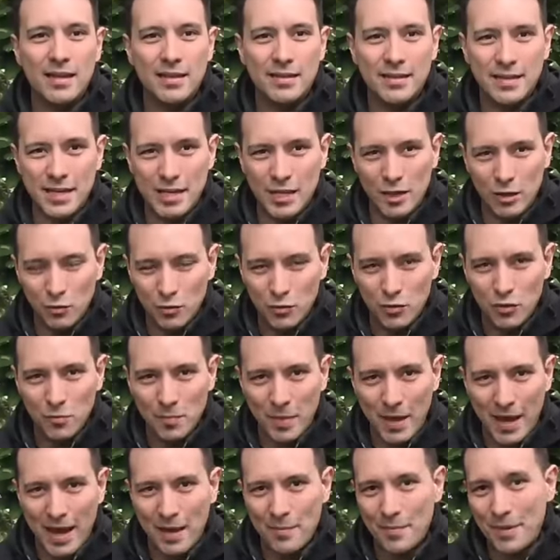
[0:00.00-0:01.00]
the
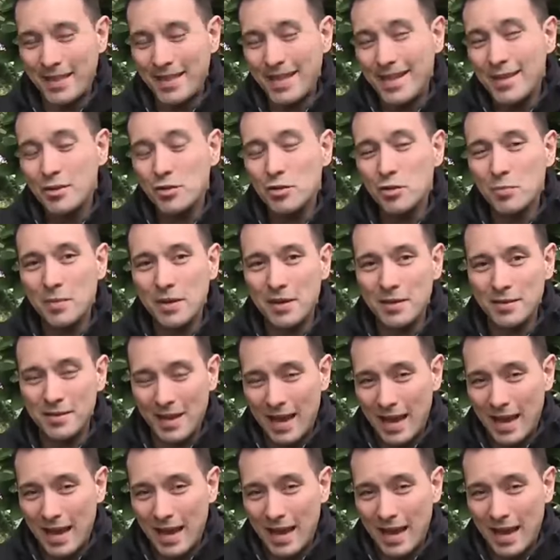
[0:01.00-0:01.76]
YouTube app, and then you should be